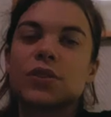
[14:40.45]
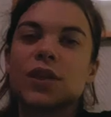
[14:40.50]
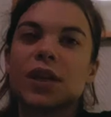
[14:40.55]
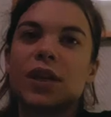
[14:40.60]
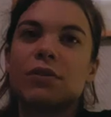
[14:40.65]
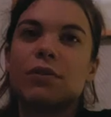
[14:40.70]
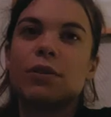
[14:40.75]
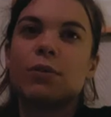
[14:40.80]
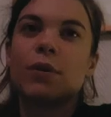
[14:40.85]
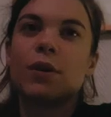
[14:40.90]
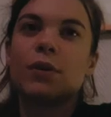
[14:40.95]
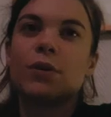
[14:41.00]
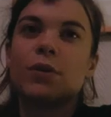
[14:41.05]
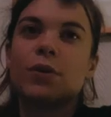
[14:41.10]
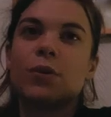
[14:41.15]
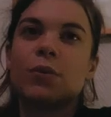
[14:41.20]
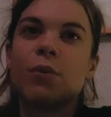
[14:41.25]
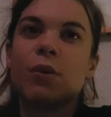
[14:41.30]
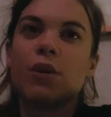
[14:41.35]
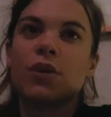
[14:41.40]
everyone who
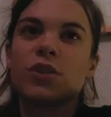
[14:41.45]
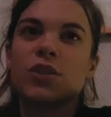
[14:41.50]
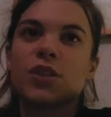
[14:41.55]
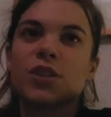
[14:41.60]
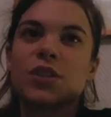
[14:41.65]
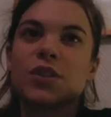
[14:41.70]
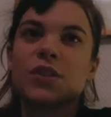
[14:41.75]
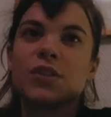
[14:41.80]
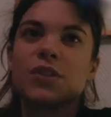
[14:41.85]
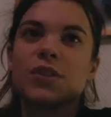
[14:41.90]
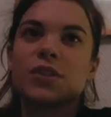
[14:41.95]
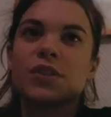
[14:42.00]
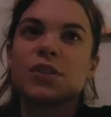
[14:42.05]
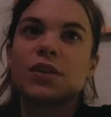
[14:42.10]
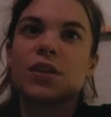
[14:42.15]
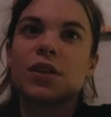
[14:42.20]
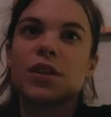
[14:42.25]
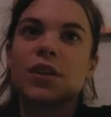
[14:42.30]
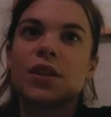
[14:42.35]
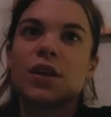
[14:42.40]
watches,
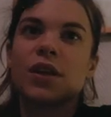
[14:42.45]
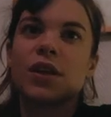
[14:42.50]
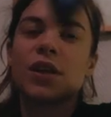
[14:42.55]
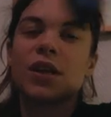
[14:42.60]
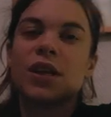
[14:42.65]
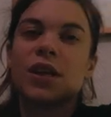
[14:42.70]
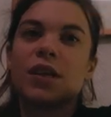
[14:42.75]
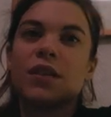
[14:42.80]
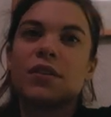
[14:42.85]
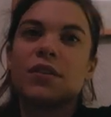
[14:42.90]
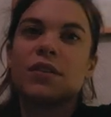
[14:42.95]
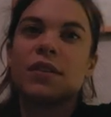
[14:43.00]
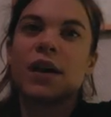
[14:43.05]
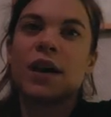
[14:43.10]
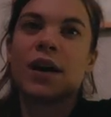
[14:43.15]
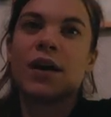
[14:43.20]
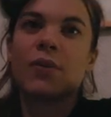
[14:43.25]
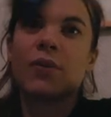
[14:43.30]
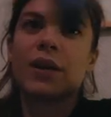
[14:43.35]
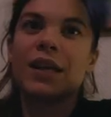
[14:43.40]

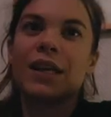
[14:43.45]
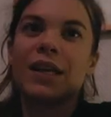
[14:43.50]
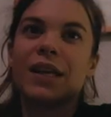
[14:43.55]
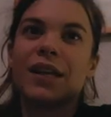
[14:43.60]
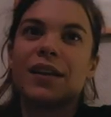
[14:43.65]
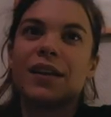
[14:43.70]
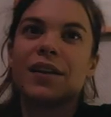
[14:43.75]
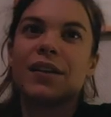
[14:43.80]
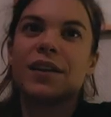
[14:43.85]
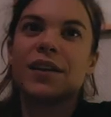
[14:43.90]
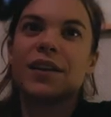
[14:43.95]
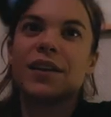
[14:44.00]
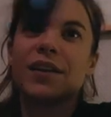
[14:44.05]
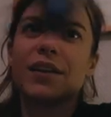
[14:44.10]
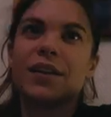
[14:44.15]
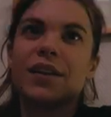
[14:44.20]
now and later.